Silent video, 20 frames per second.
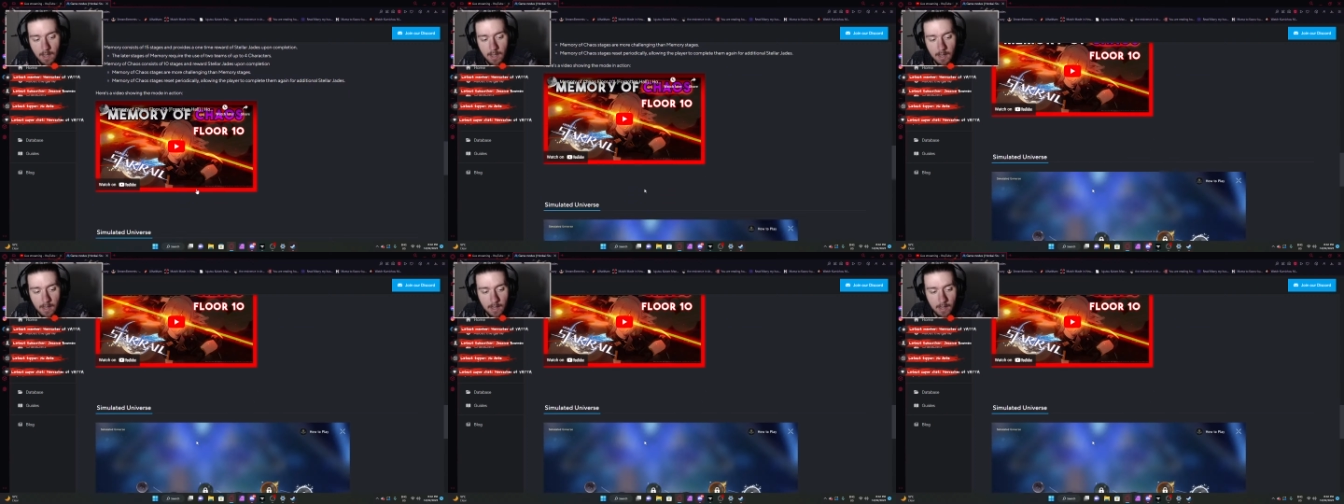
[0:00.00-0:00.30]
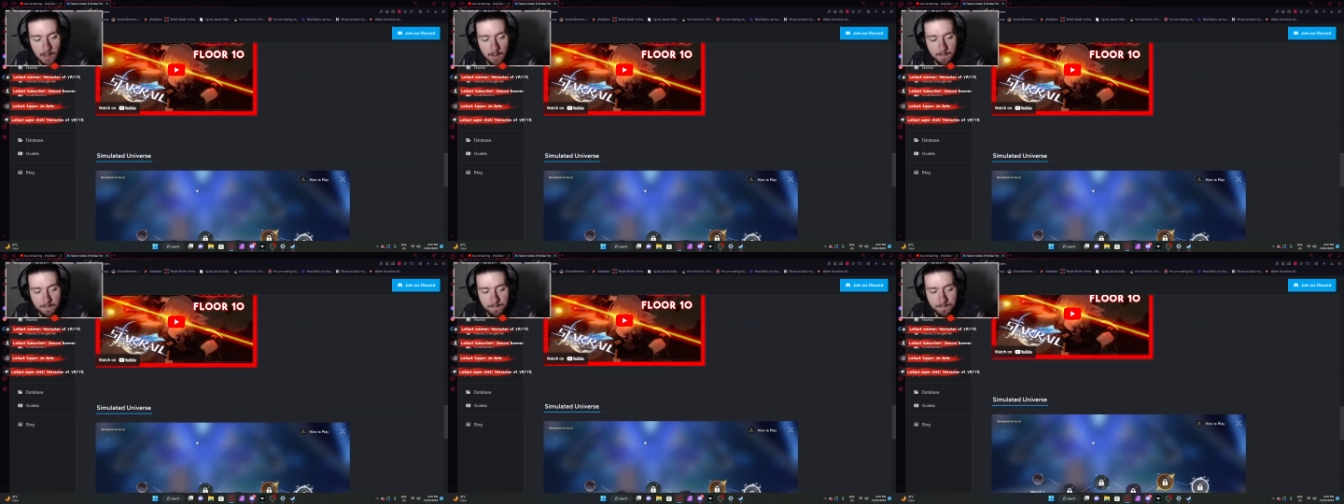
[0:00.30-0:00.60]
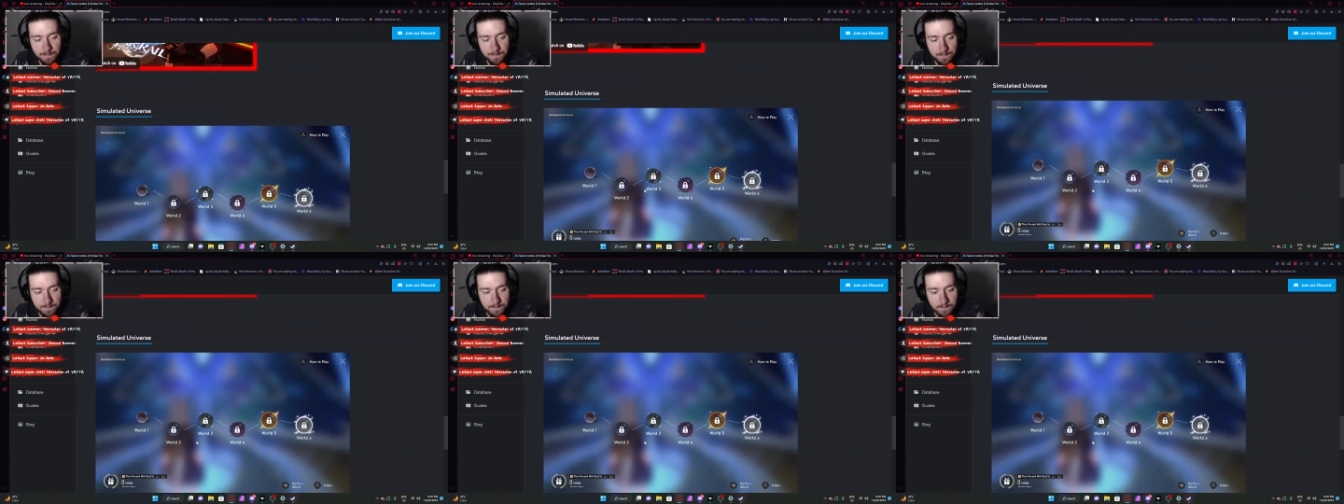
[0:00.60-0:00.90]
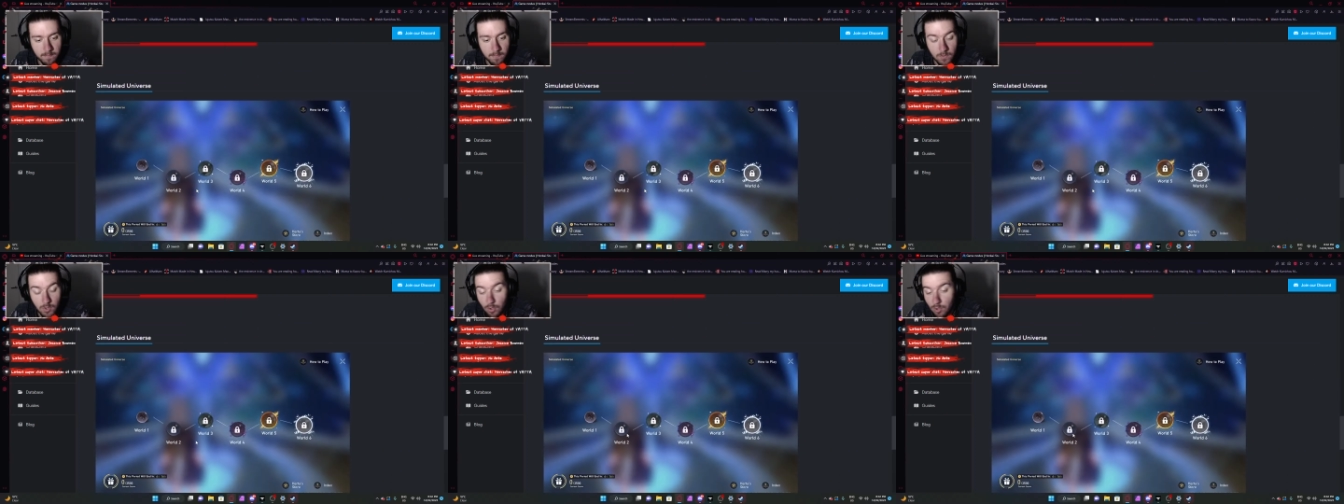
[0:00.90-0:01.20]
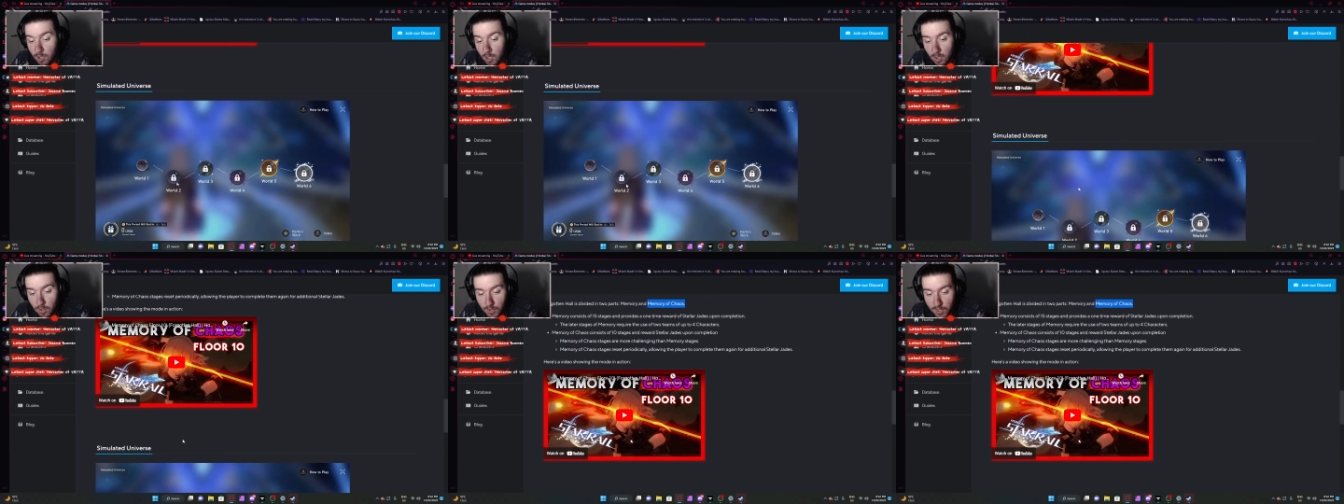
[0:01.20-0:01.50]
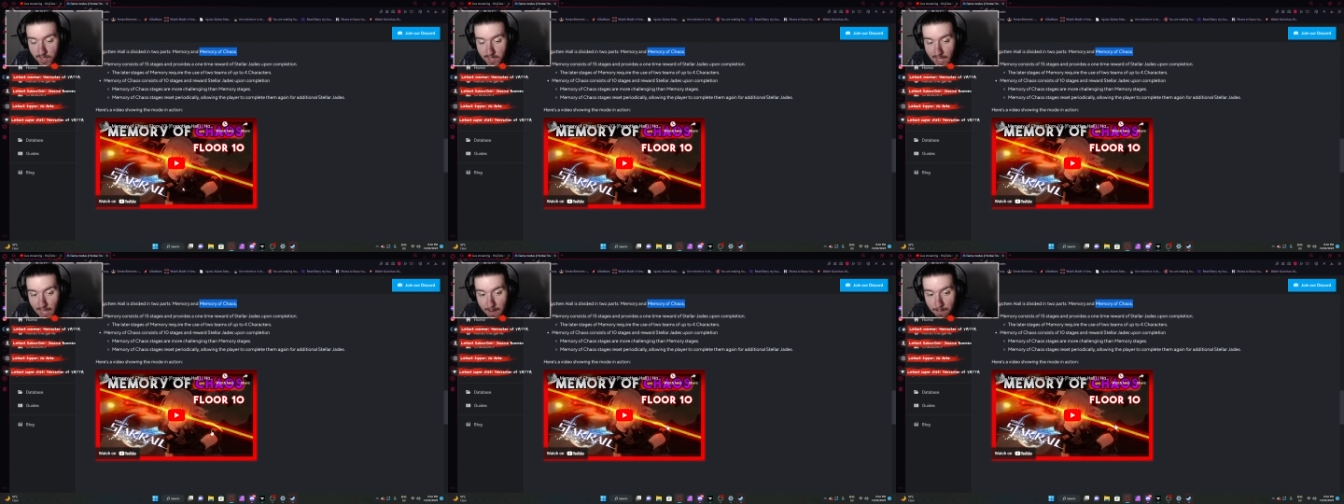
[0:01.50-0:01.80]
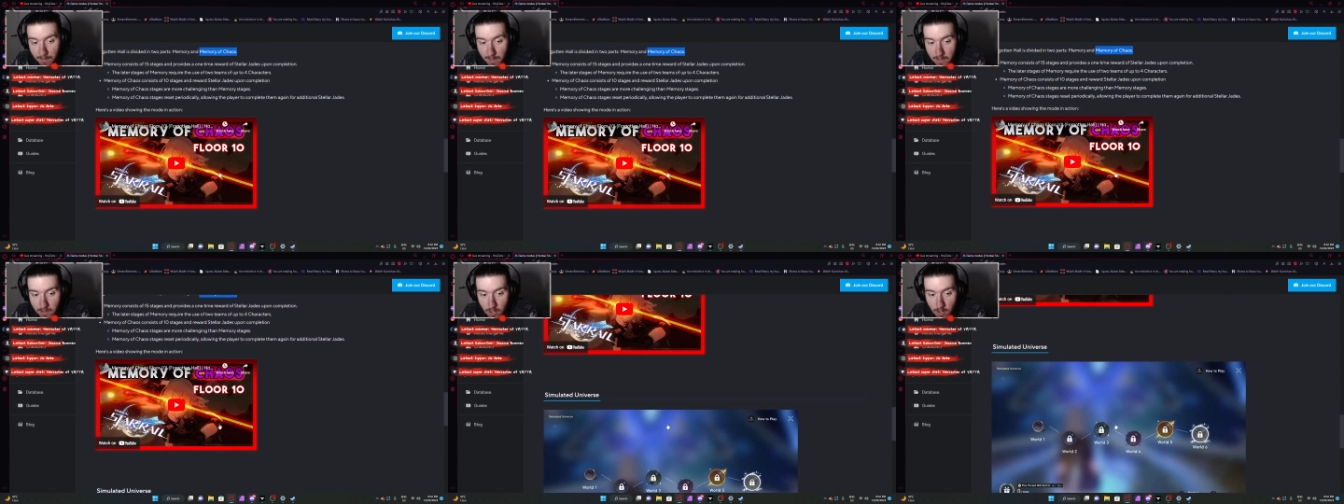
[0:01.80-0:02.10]
Um, not going to look at the
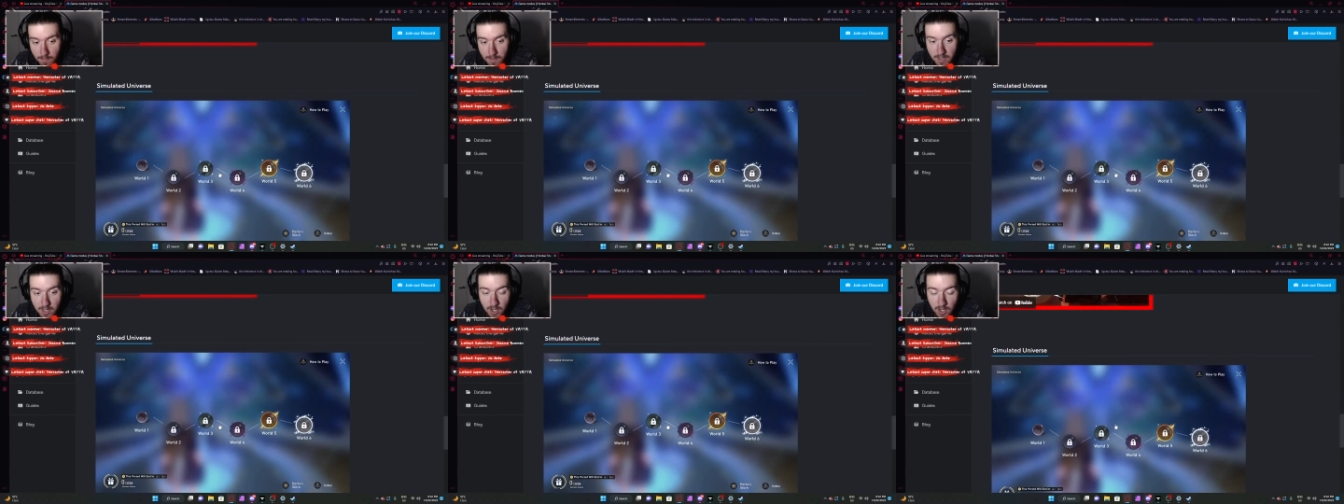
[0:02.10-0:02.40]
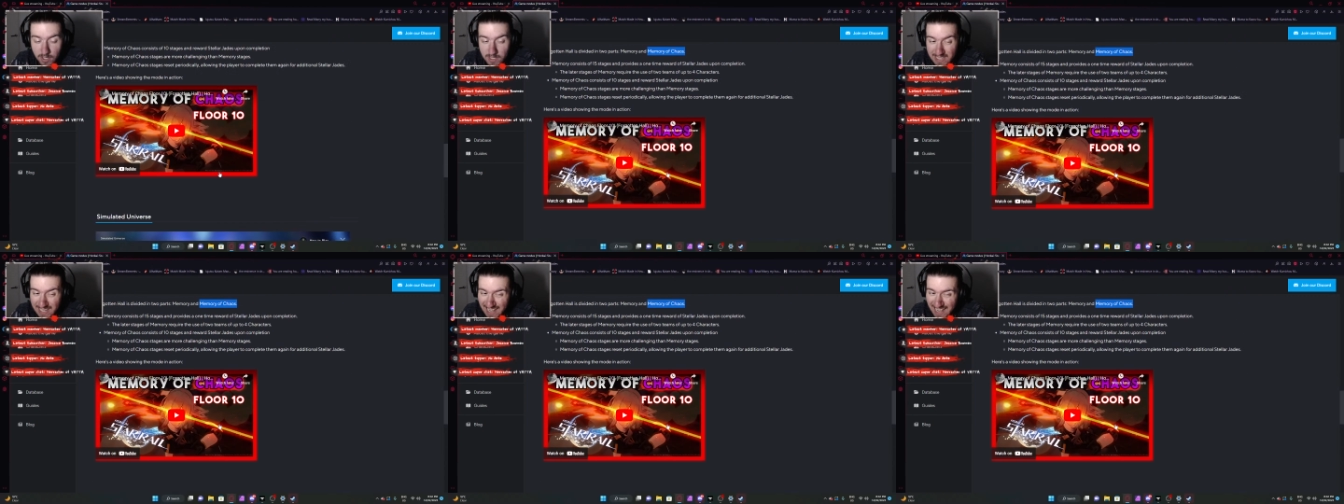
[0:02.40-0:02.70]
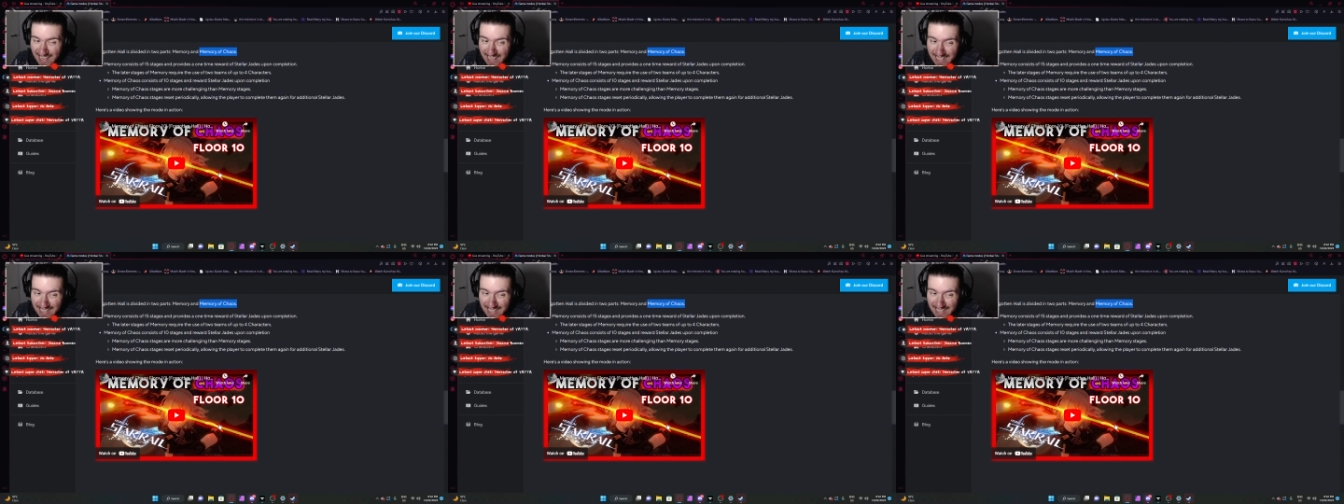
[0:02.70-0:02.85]
gameplay though, because uh,